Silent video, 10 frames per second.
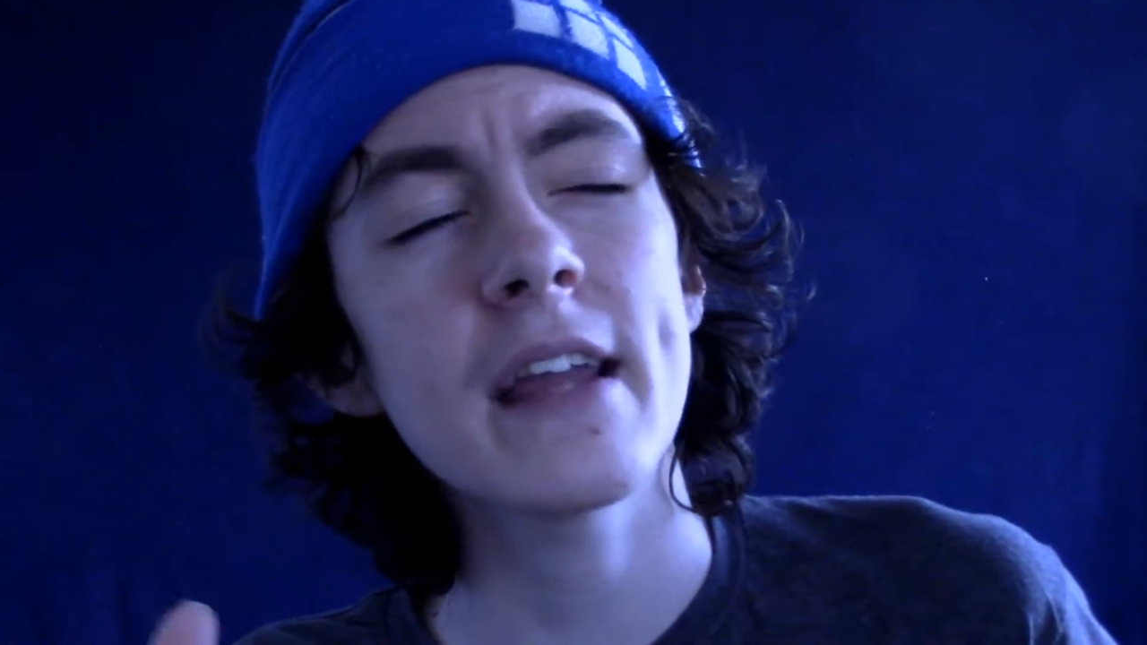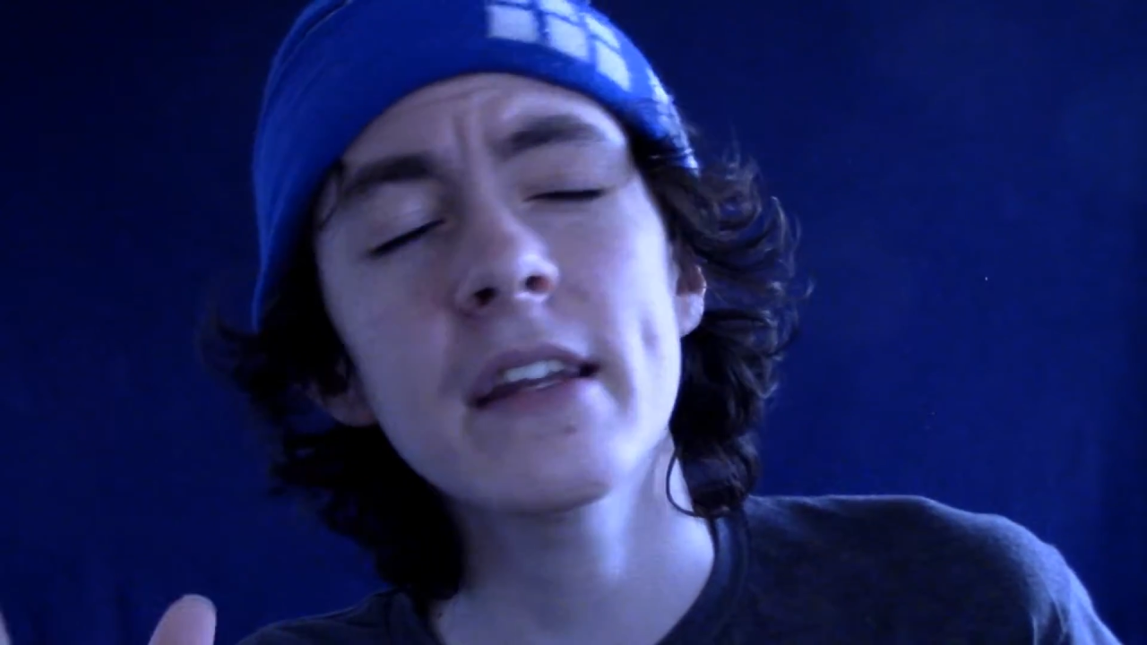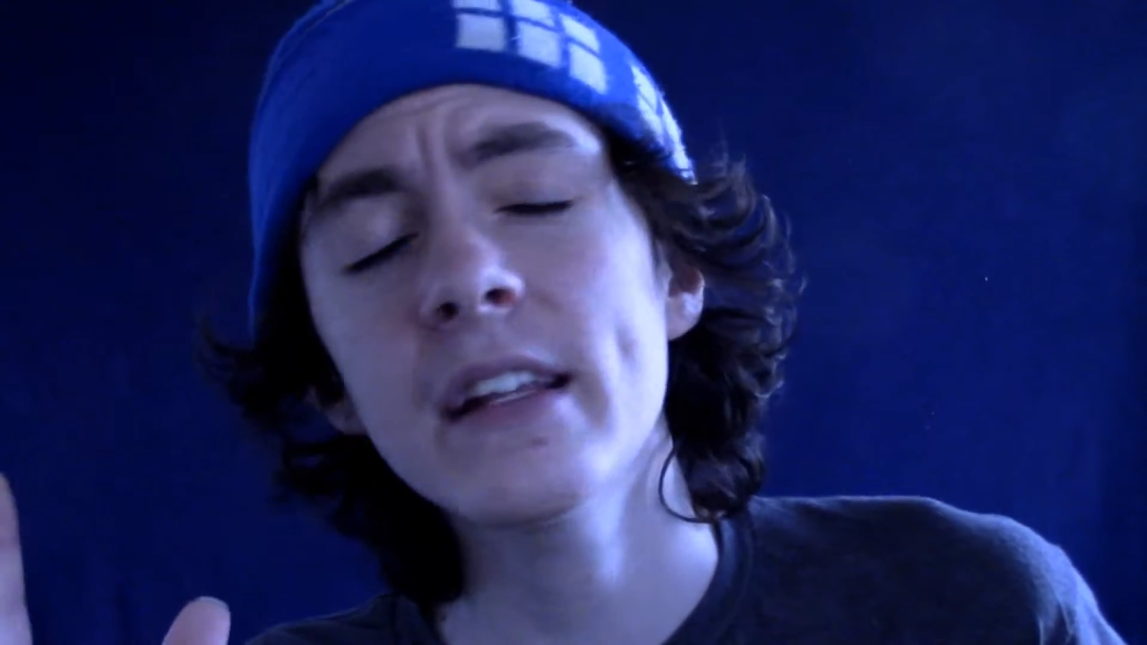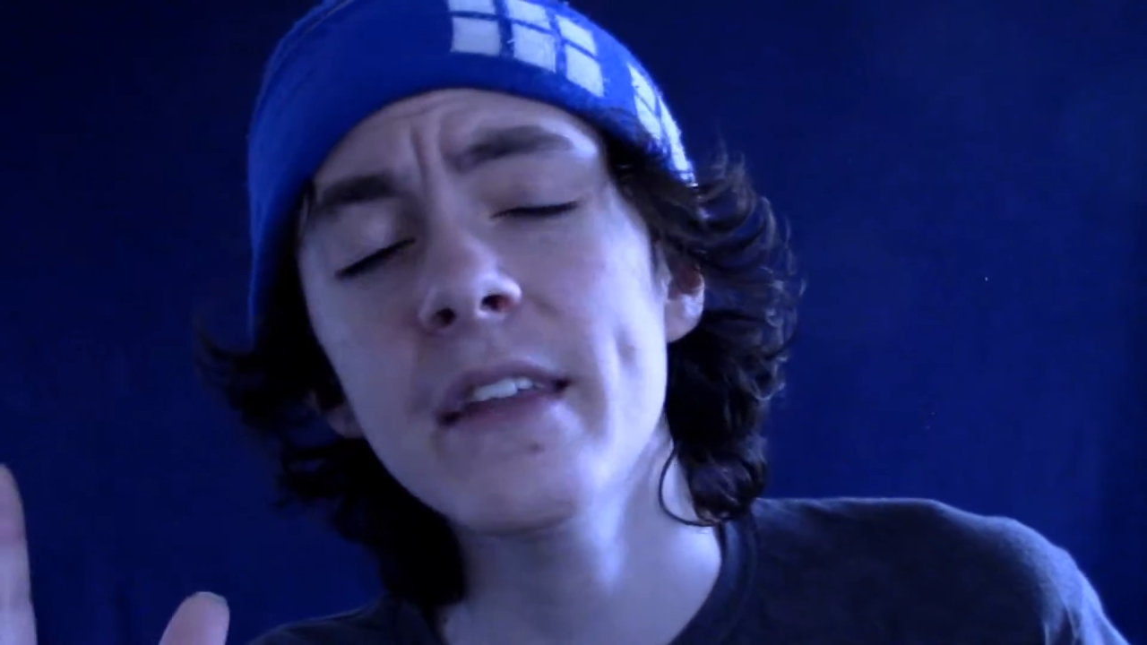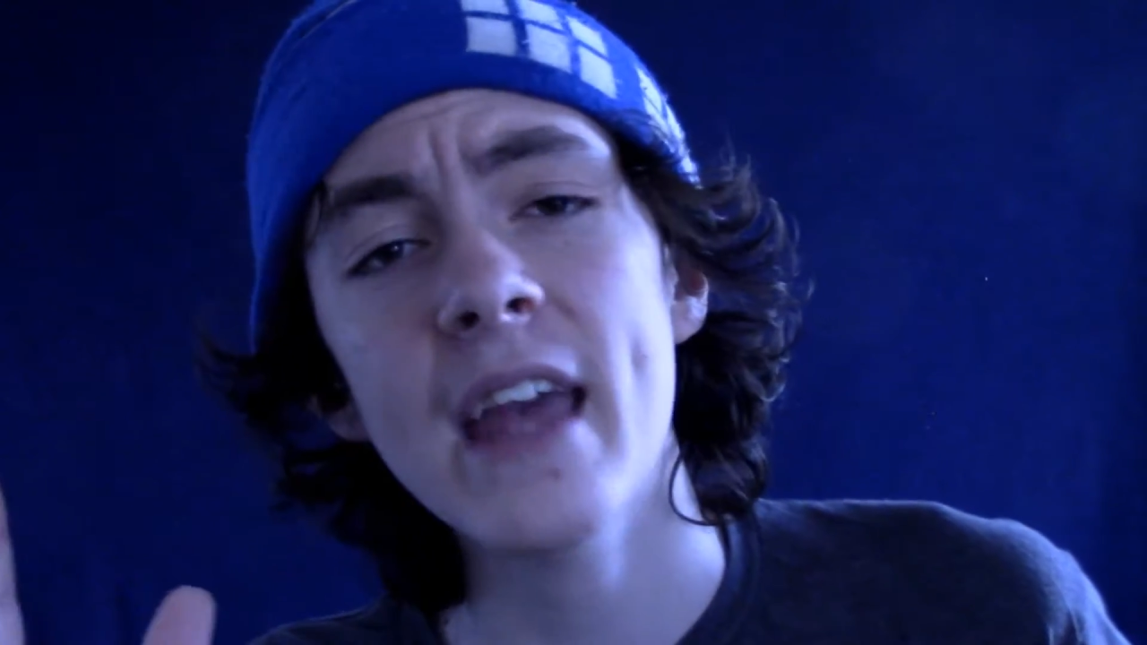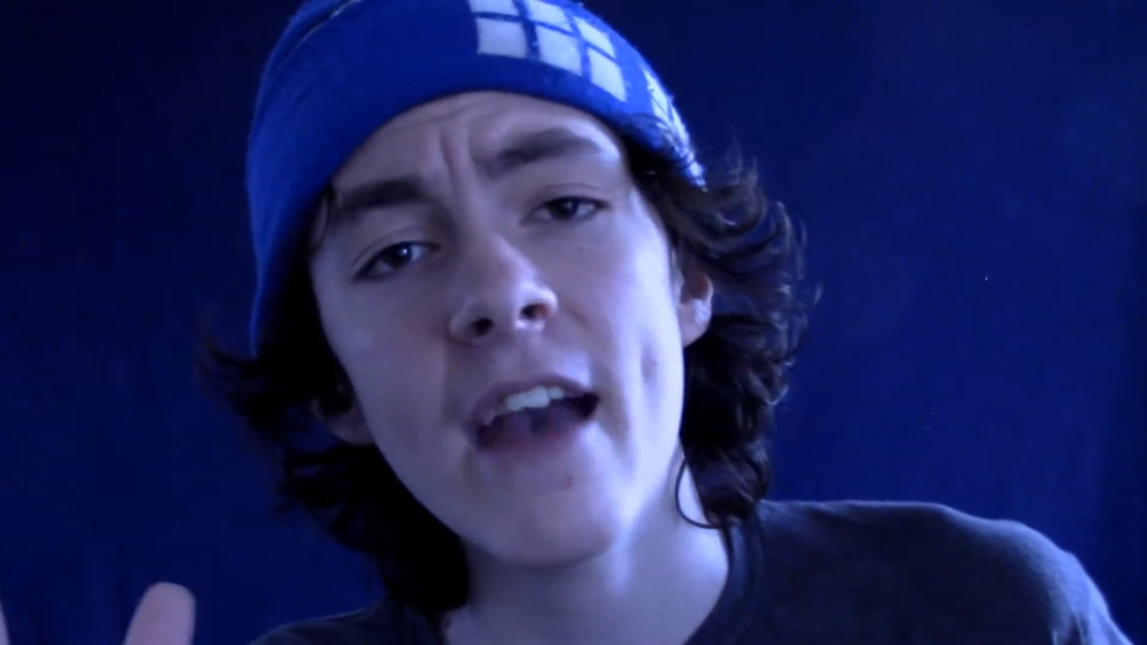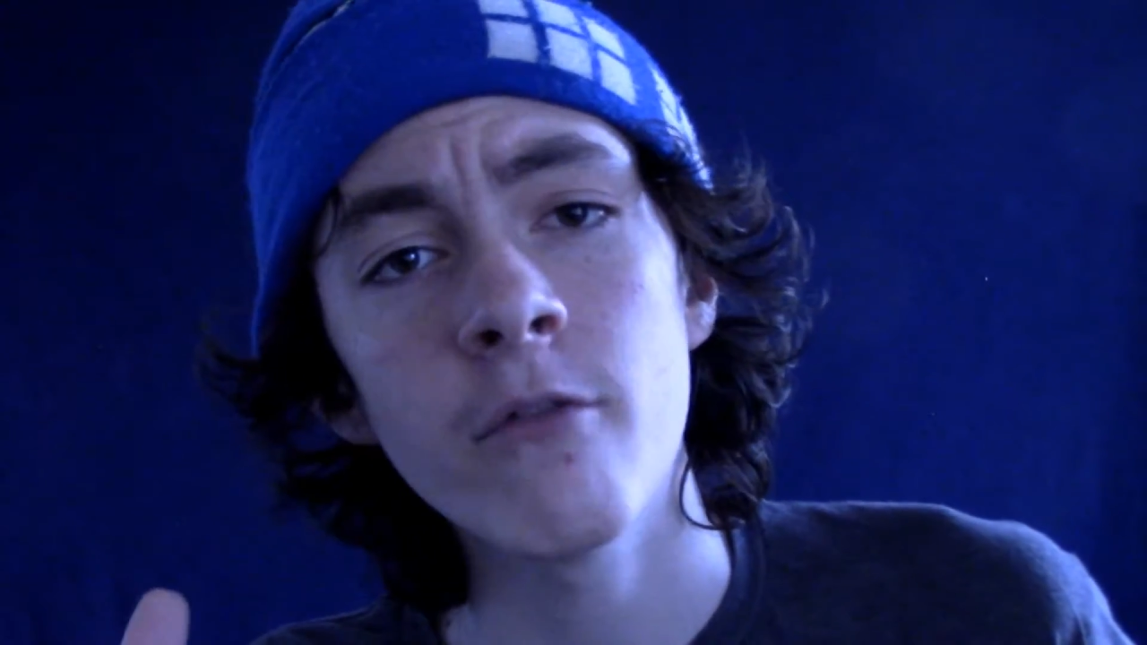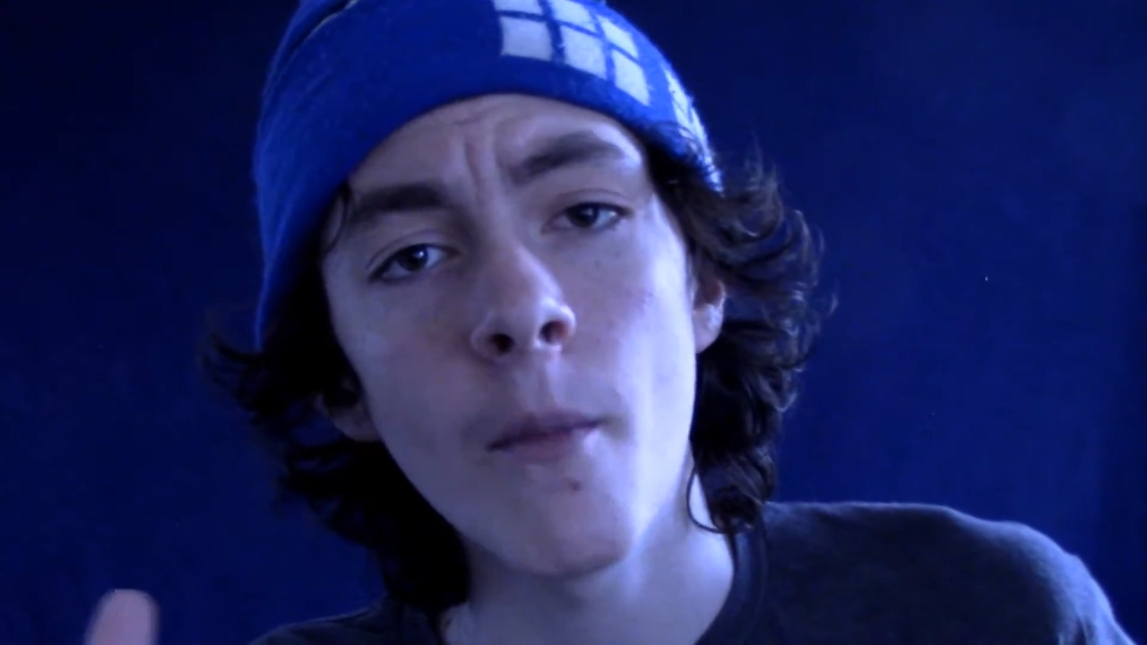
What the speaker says: technically they have